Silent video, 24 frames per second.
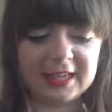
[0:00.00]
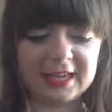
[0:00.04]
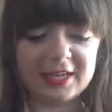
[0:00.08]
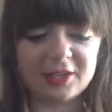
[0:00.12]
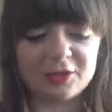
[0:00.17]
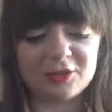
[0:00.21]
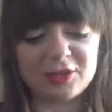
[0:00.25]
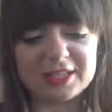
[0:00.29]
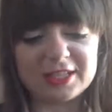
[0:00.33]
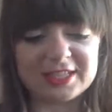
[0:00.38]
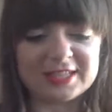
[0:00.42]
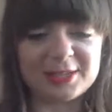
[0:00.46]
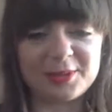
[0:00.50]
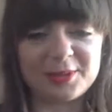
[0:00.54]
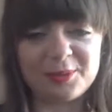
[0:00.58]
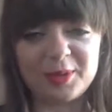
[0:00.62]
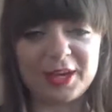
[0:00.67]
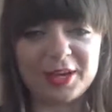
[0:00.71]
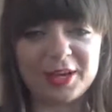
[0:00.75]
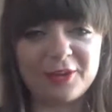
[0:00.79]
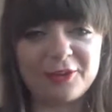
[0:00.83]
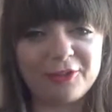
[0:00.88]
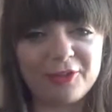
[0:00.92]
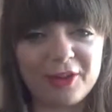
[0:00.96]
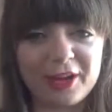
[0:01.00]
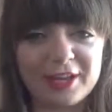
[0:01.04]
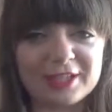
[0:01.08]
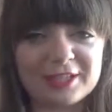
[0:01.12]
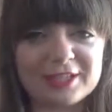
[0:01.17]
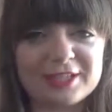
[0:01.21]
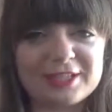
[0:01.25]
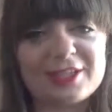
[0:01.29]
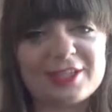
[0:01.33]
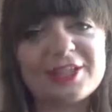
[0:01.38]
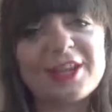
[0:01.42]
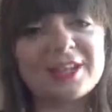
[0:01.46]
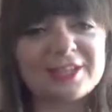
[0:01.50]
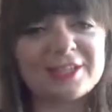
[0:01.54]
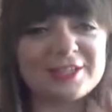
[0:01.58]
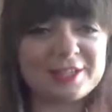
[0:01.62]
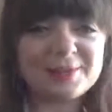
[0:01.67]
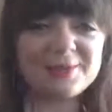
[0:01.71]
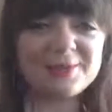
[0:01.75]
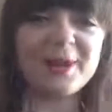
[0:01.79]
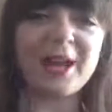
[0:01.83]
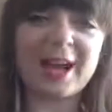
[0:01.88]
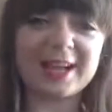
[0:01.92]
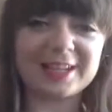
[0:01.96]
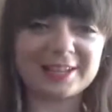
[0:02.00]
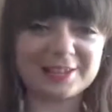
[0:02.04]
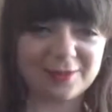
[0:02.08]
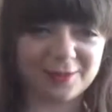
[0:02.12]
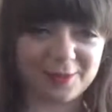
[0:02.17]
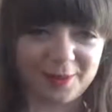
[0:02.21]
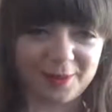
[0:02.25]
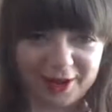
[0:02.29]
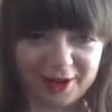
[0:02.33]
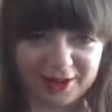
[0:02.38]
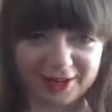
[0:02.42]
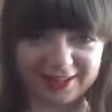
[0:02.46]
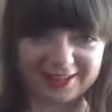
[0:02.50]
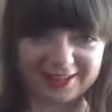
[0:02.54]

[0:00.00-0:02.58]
interested in being your friend. So yeah, just be active about it.